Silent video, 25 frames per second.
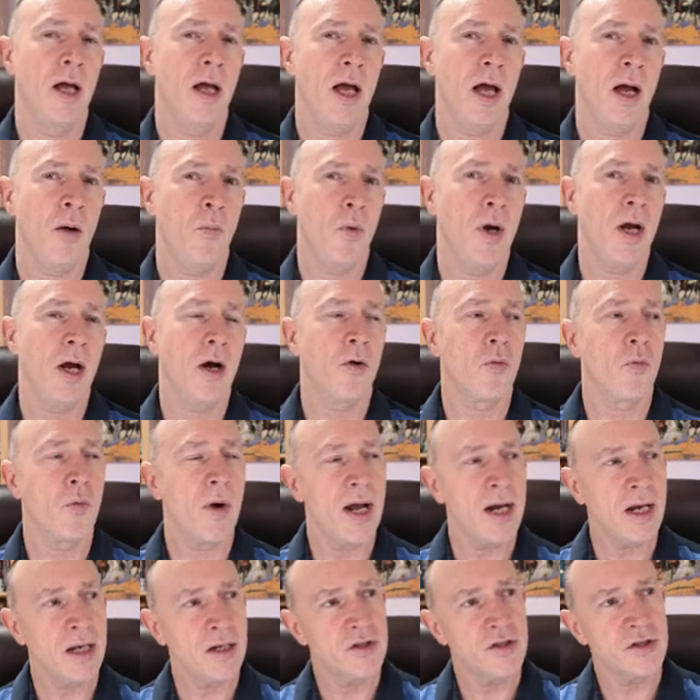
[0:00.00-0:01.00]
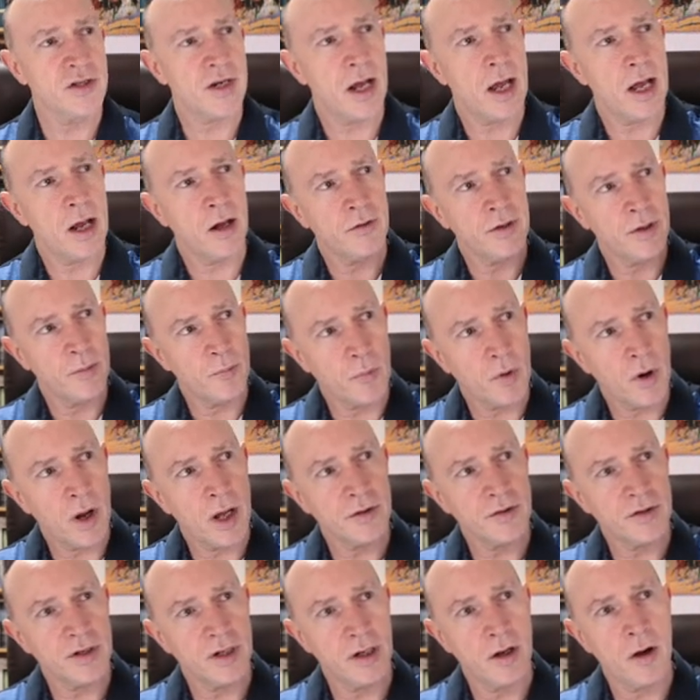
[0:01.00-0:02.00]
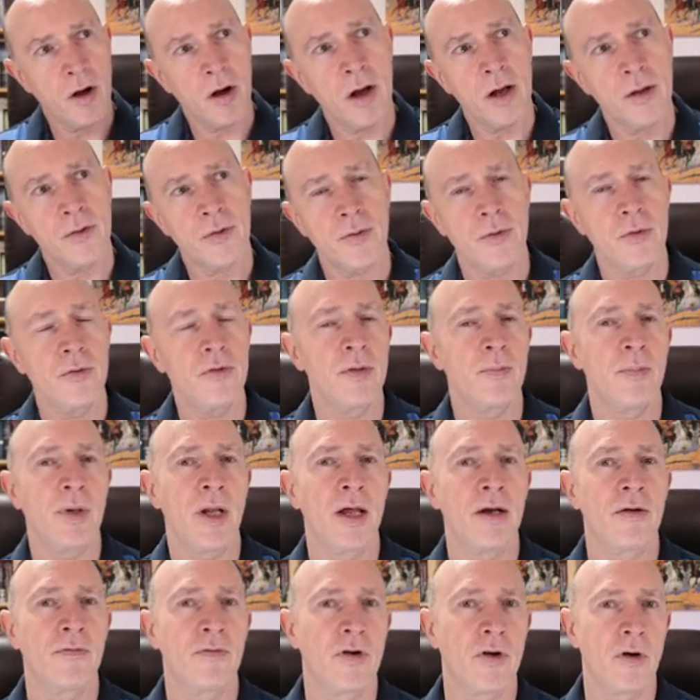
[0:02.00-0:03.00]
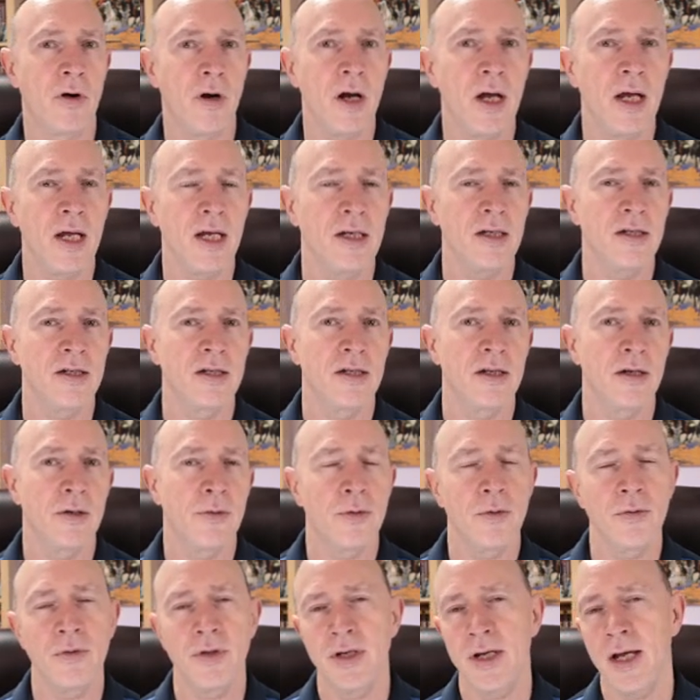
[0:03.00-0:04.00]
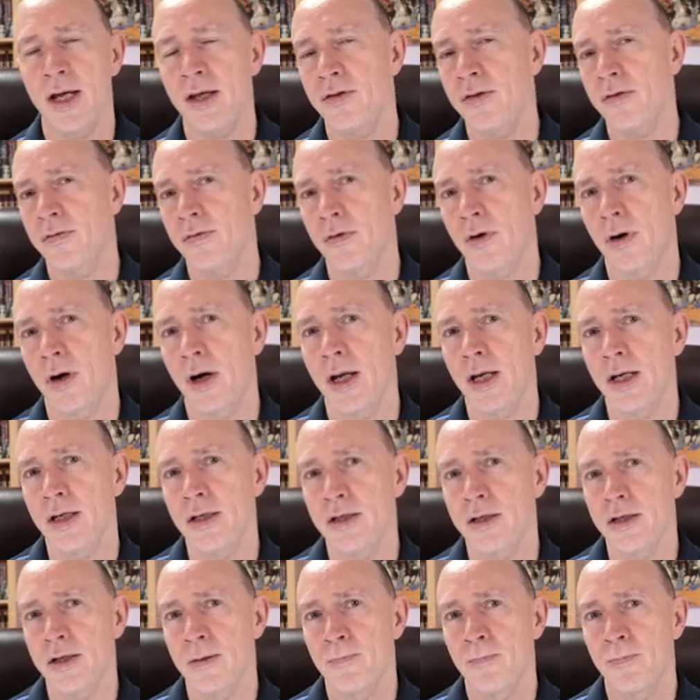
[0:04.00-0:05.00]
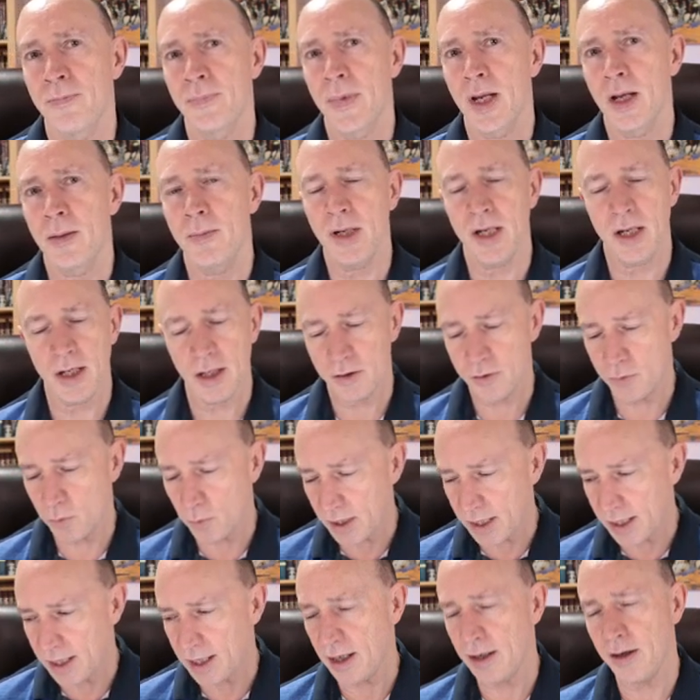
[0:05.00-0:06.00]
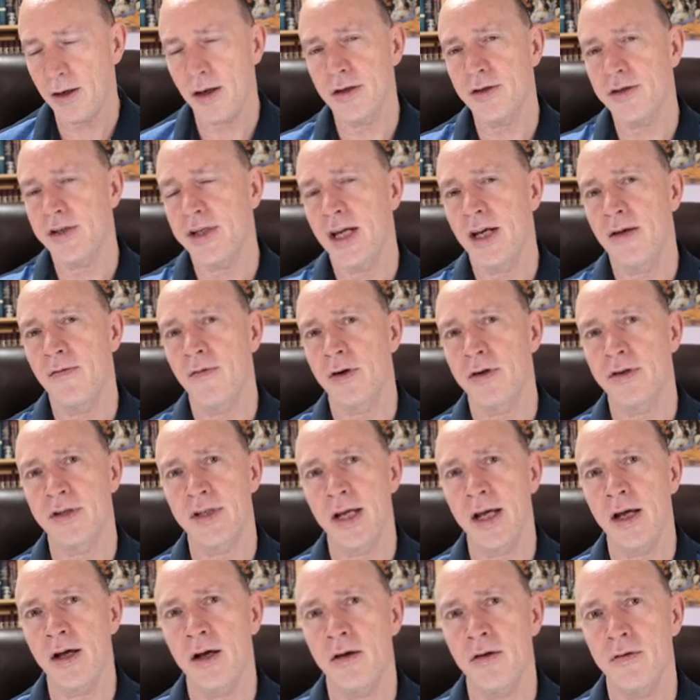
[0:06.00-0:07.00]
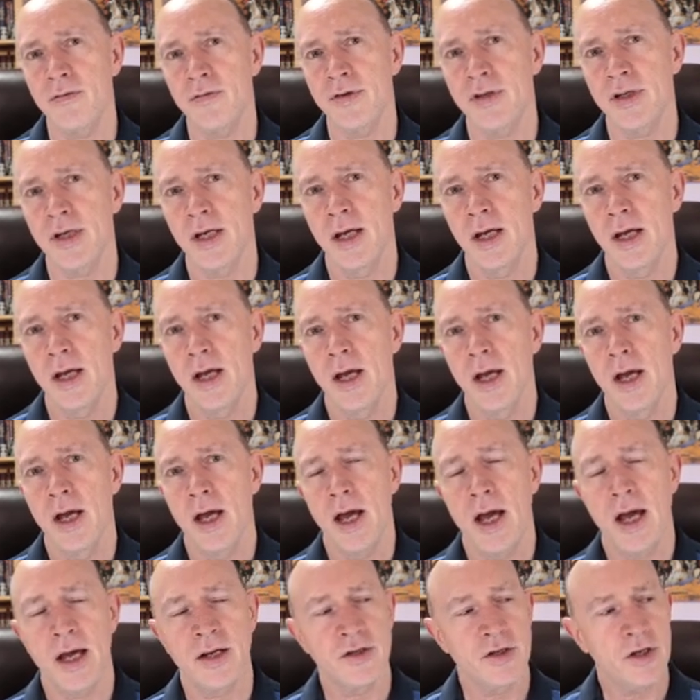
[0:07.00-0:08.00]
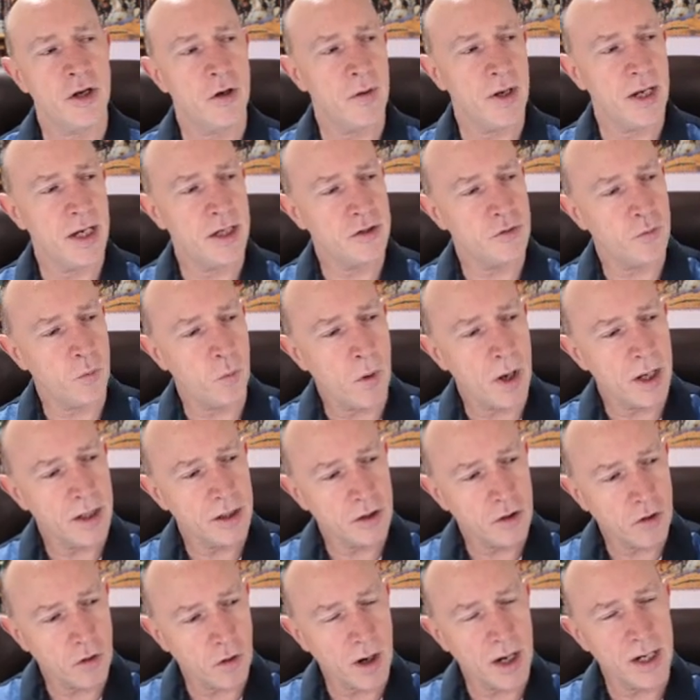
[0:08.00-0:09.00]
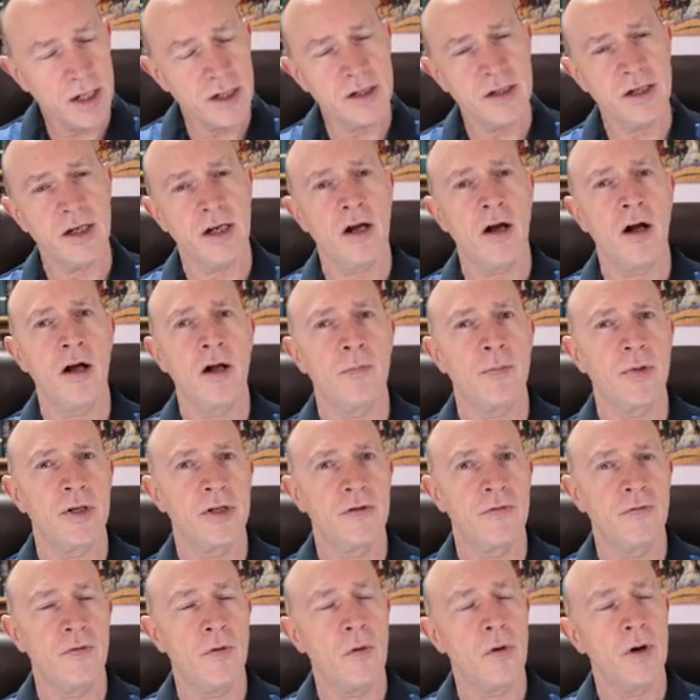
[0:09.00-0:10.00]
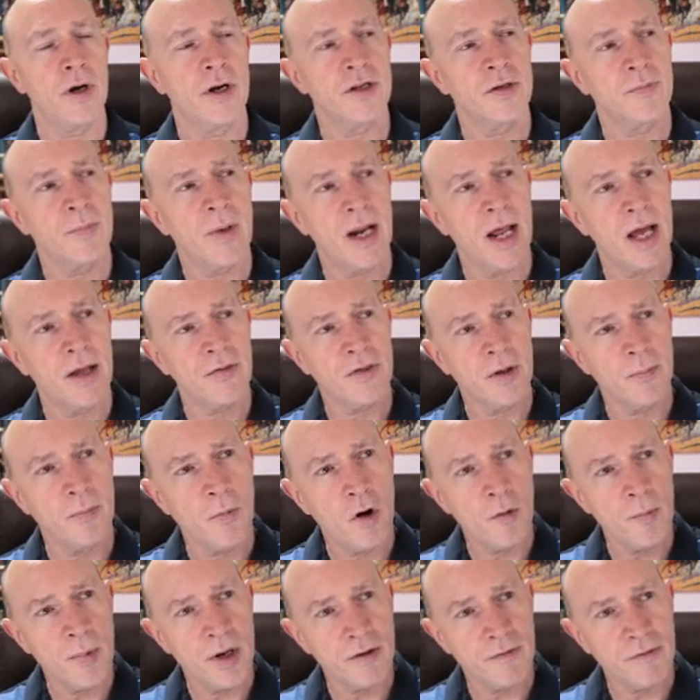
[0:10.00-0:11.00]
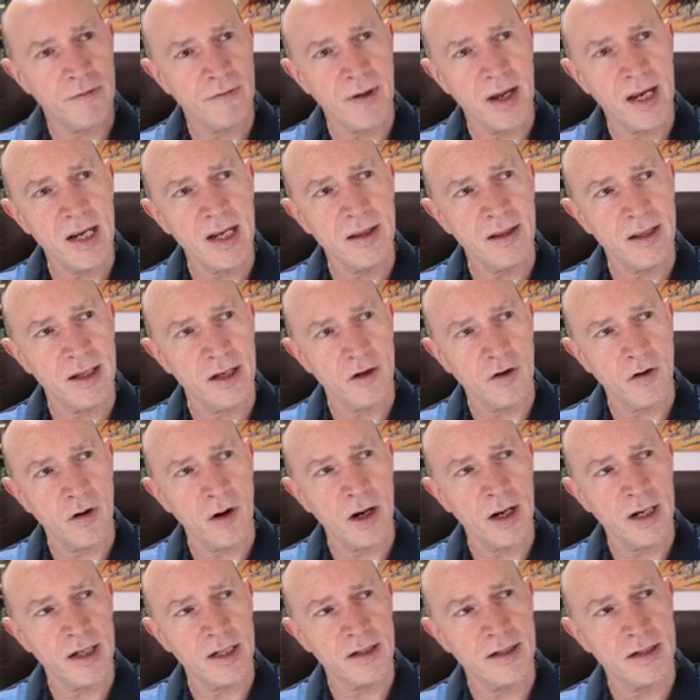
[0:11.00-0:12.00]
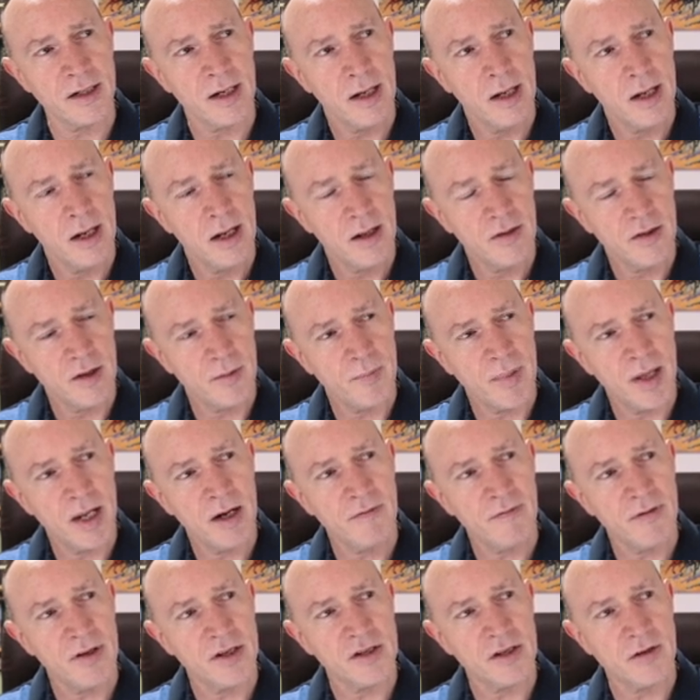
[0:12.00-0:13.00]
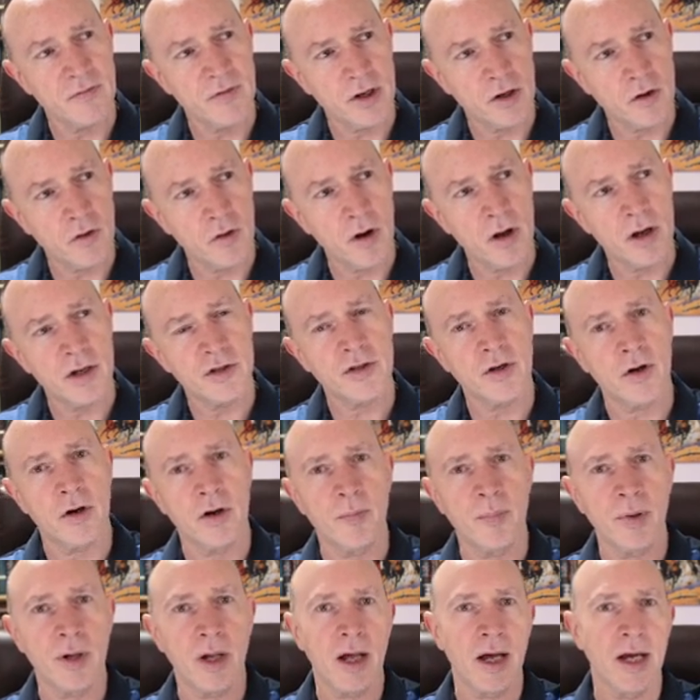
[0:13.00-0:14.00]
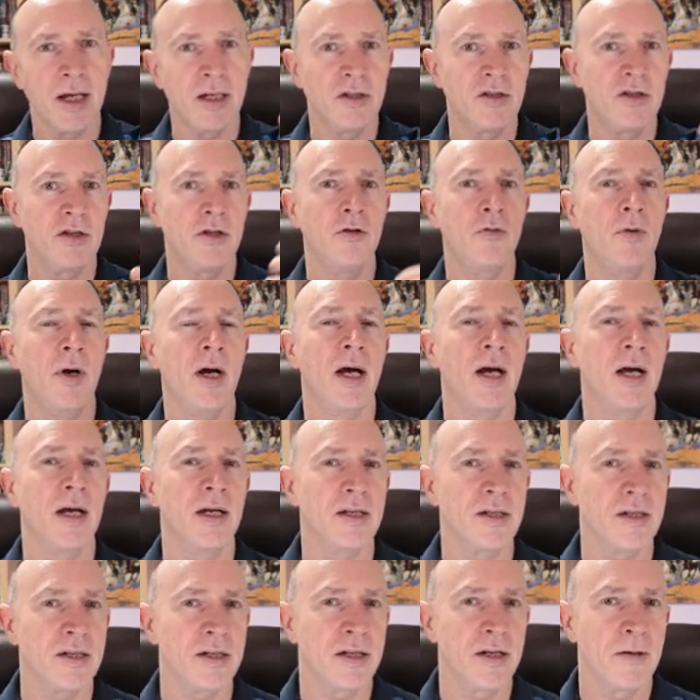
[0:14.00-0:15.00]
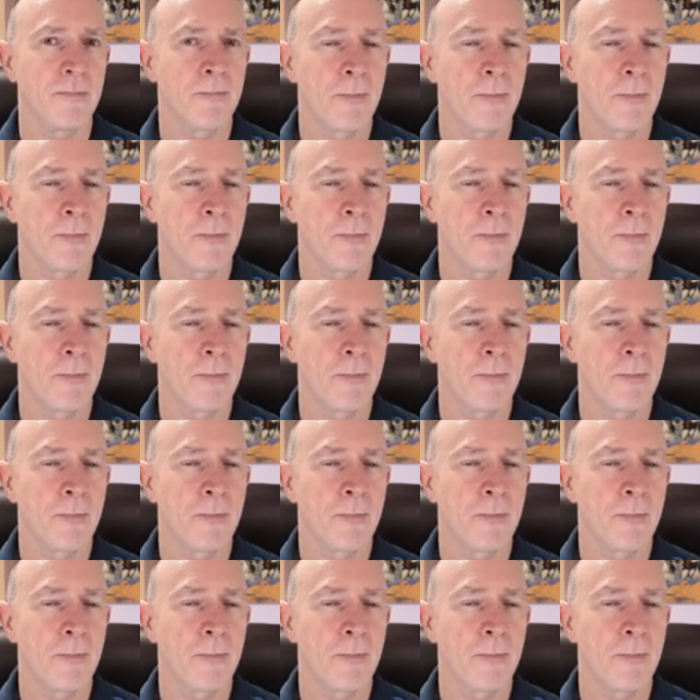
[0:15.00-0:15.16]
And we are reconciled and brought to God through the blood of Christ, through the death of Christ, because we cannot save ourselves. And so it's what Christ accomplished for us. But at the moment of faith in Christ, the benefits of the cross are applied to us.